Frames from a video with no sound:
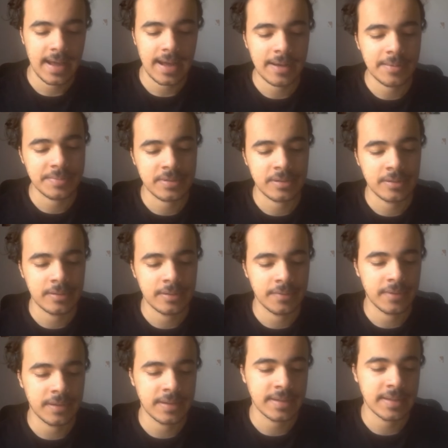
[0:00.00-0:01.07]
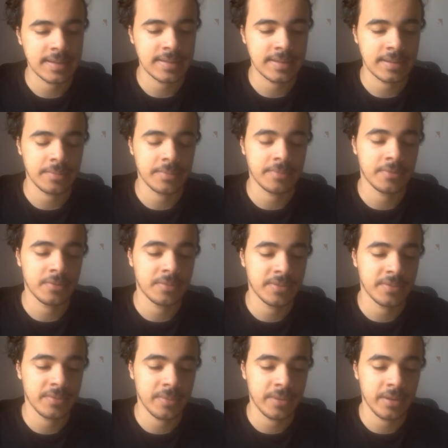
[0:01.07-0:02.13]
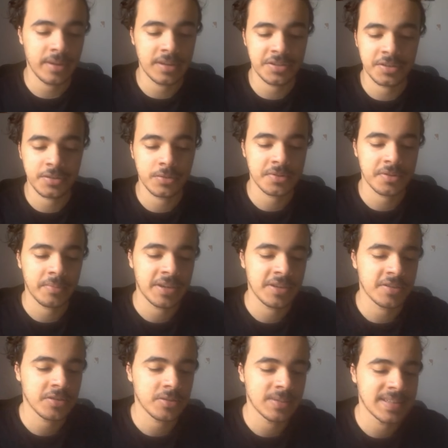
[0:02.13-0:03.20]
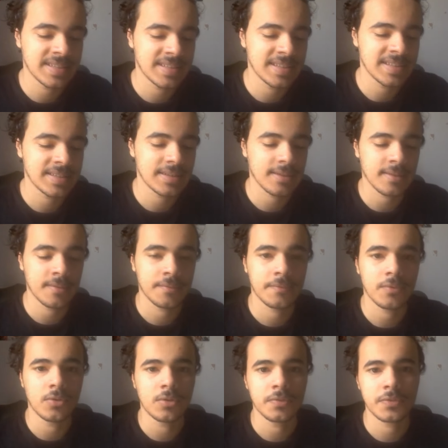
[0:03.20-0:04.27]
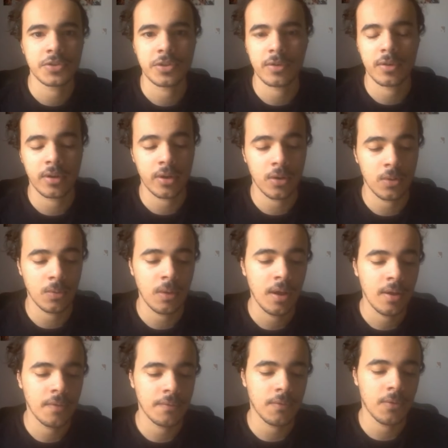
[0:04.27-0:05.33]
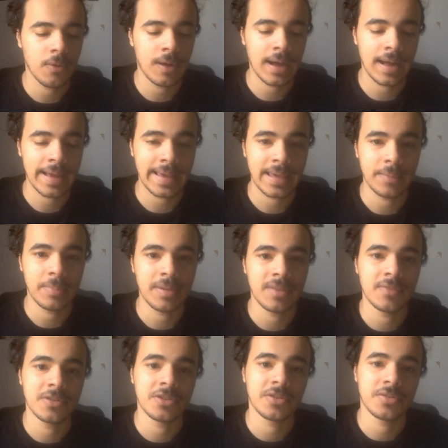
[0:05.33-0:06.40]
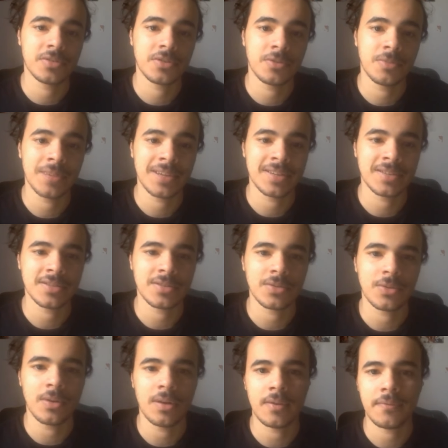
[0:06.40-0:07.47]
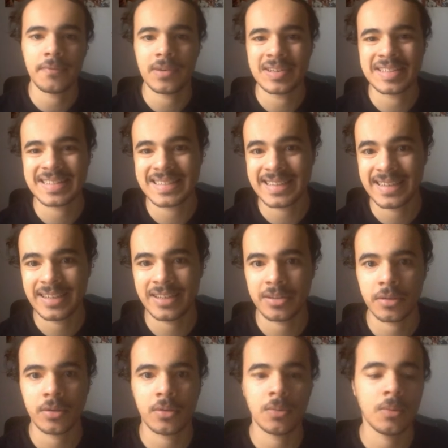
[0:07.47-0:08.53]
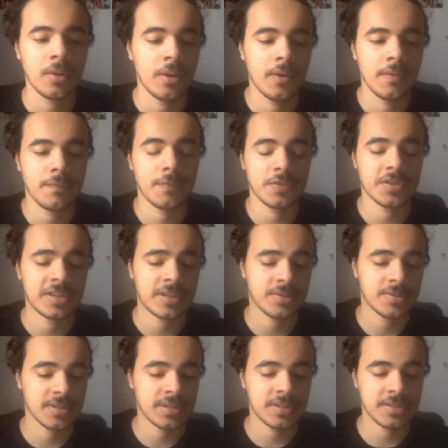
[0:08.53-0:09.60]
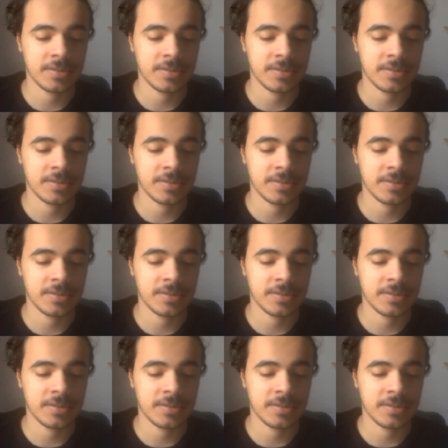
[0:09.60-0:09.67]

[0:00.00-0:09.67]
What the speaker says: Absolutely fantastic performance from her, and she also managed to assist the fourth goal for Aggie Beaver-Jones, who managed to score her first senior goal for Chelsea.